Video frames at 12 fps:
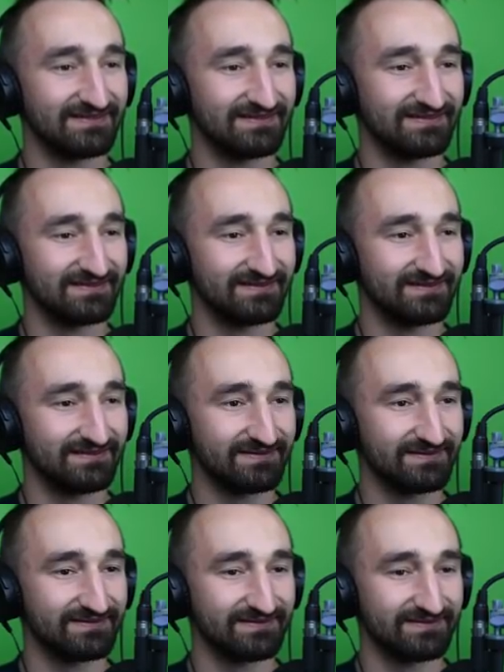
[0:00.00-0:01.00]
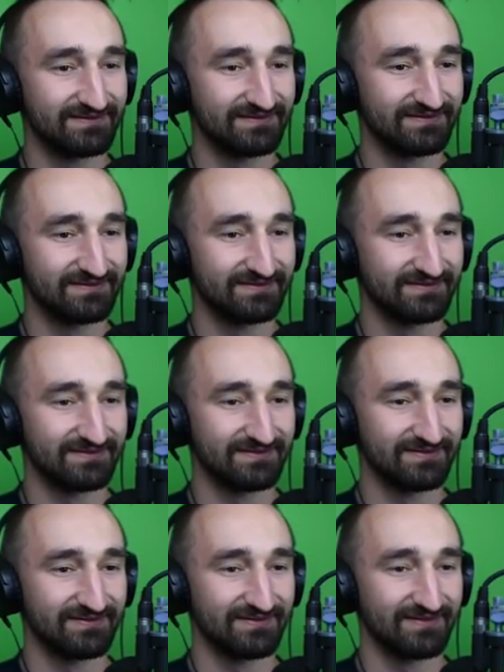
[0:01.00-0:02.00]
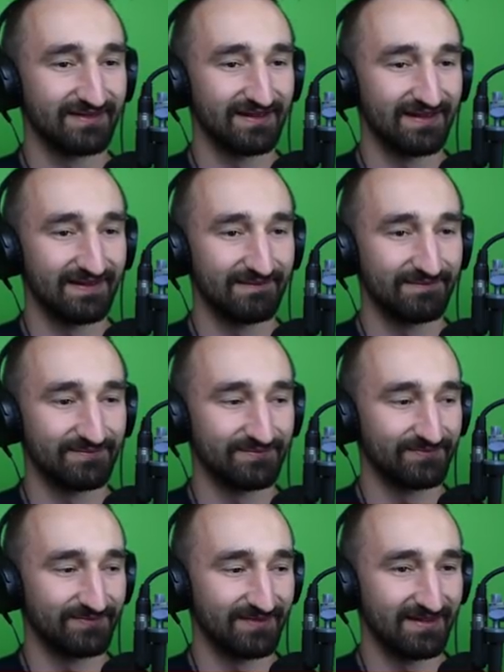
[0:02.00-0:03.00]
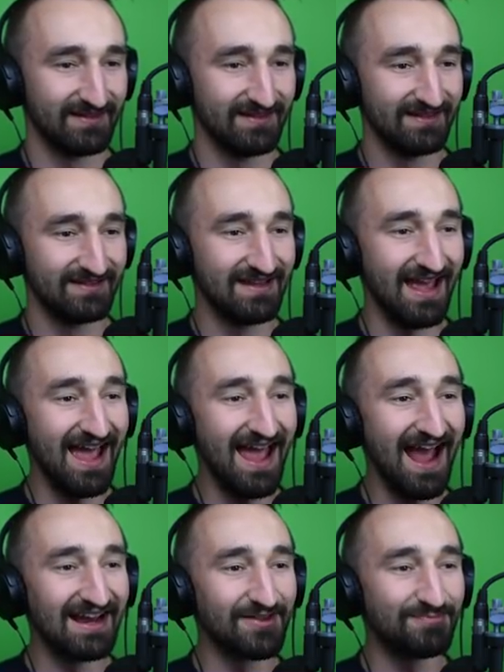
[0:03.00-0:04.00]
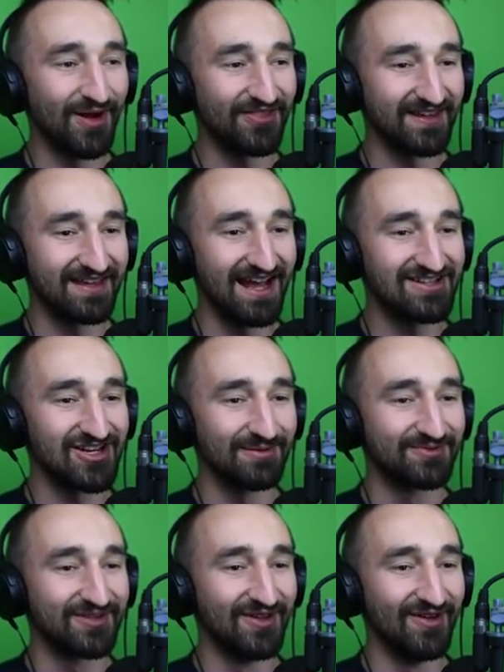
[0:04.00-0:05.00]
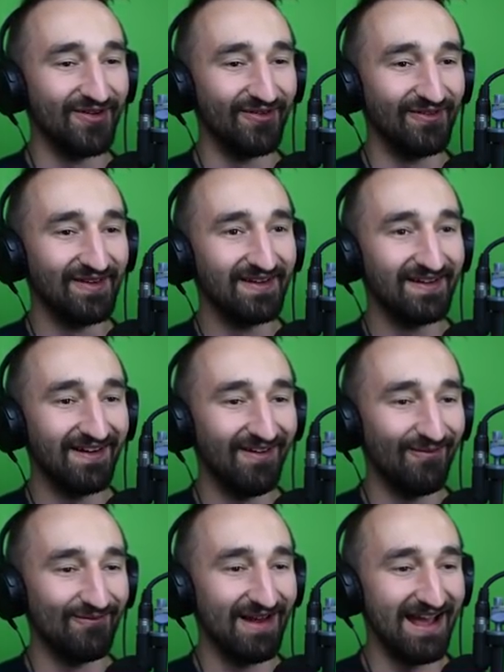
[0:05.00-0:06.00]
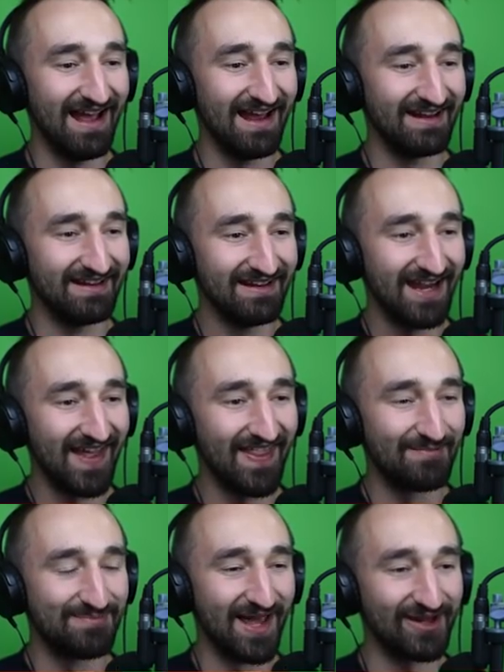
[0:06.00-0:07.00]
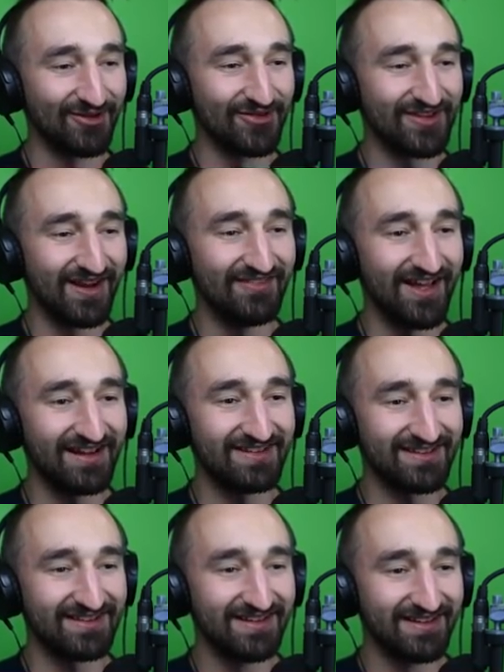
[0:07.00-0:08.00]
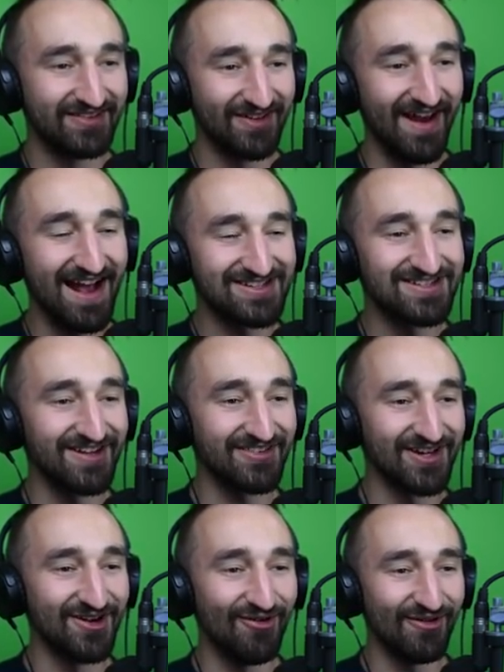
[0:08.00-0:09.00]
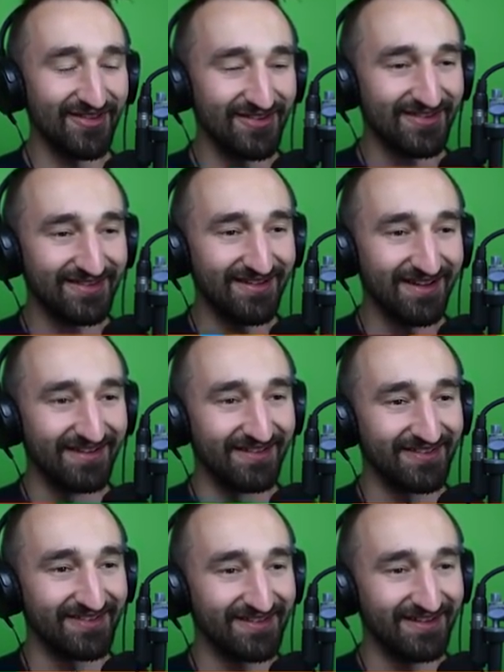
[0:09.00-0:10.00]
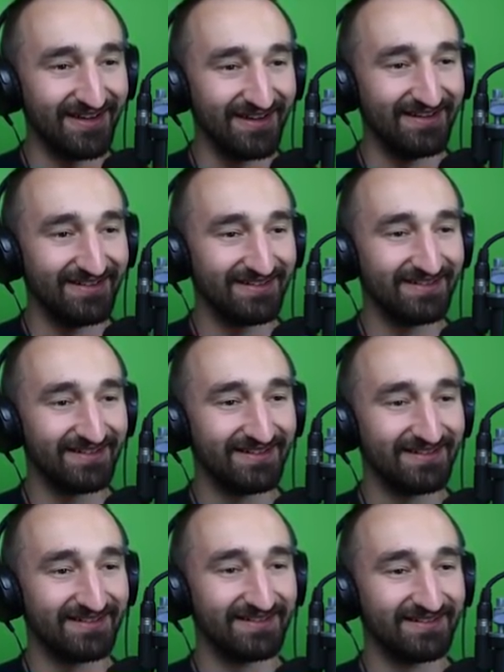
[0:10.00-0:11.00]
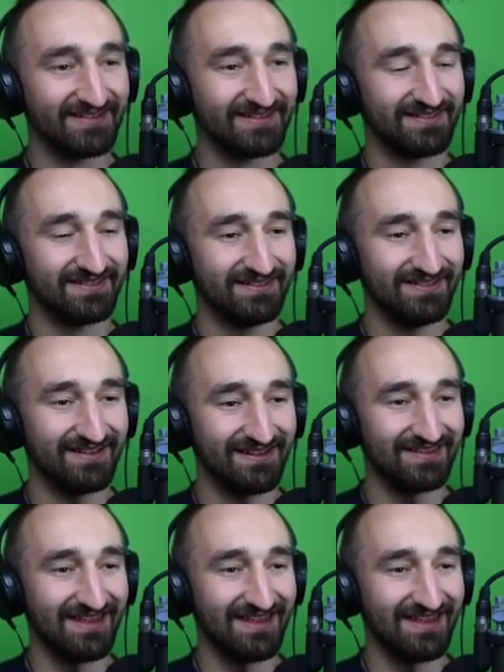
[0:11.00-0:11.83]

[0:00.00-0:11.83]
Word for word: wait, cheese, ketchup. Yeah, I just bought the ketchup too. Oh, nice. Man. And then pickles come next. So it actually does it in order. This is good. This is good. Look